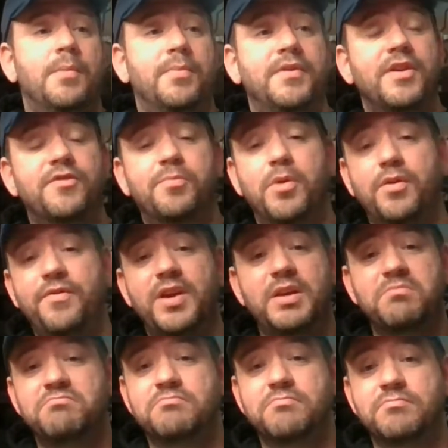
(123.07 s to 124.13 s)
But this
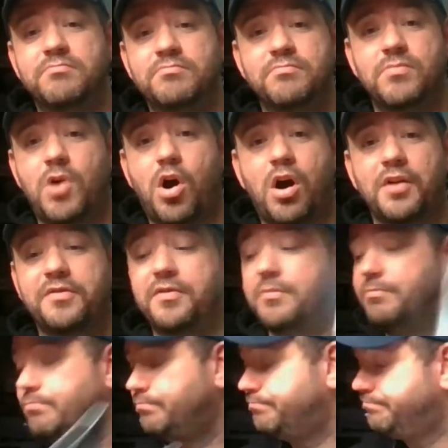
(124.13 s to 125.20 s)
movie,
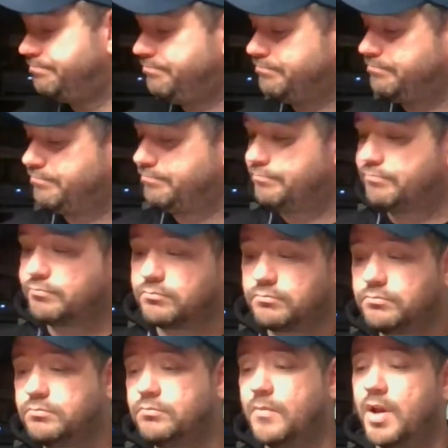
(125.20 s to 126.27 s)
awesome.
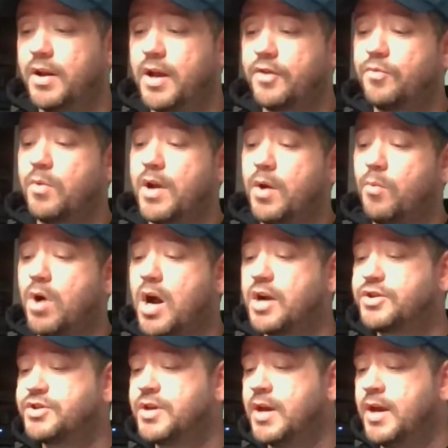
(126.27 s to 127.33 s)
Next one I
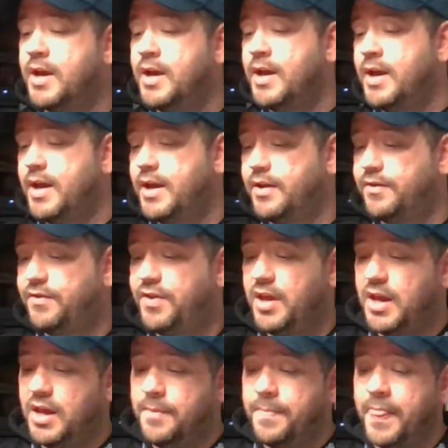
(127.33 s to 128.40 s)
watched is
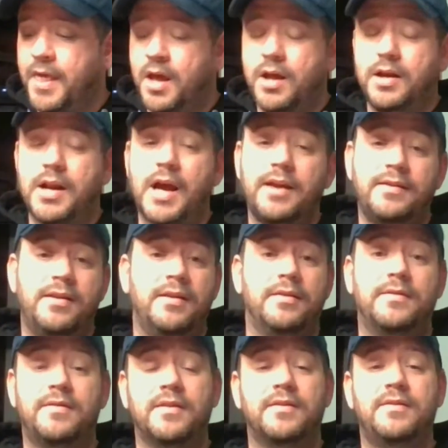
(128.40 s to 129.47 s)
the
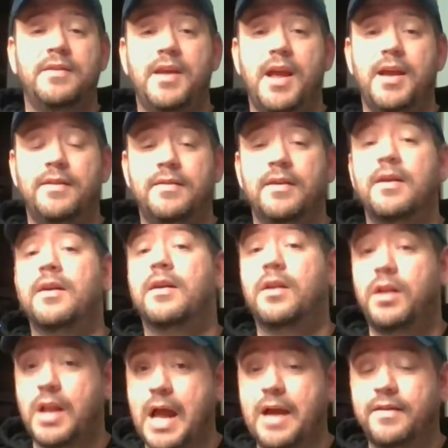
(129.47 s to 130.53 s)
1968
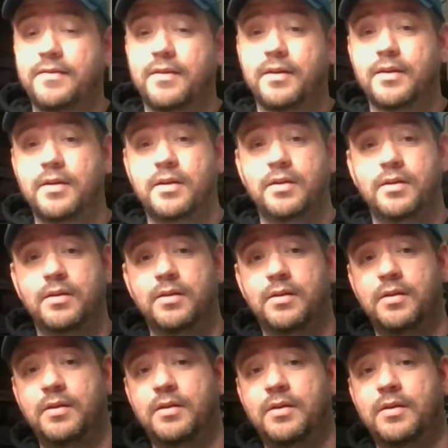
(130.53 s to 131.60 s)
classic
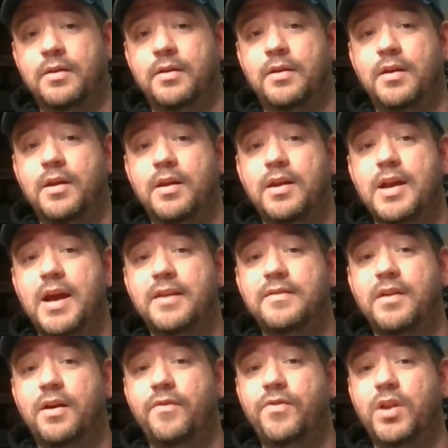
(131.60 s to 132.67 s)
Night
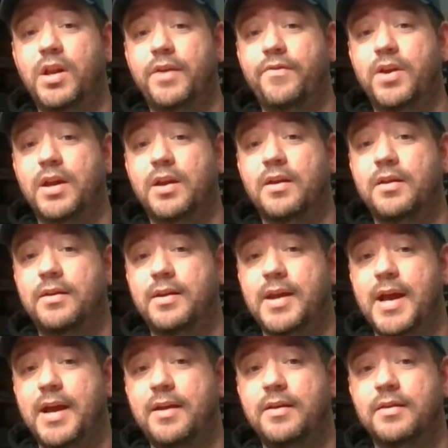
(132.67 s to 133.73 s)
of the Living
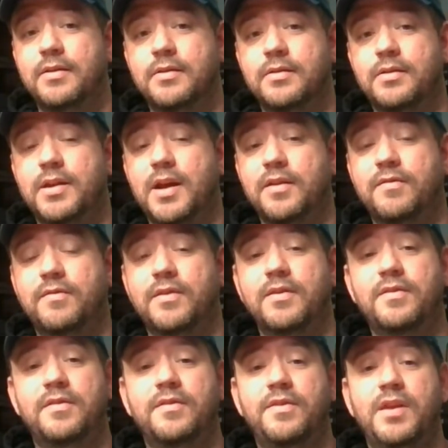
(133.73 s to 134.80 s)
Dead. Yes,
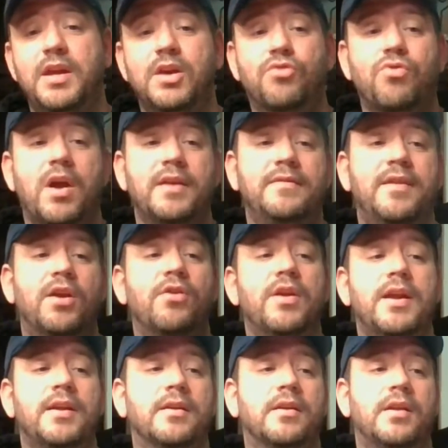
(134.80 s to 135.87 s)
this is the
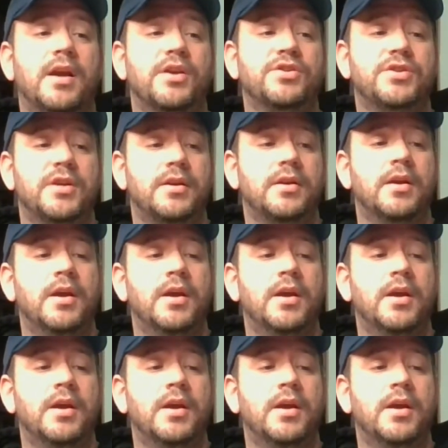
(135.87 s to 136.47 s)
Criterion Collection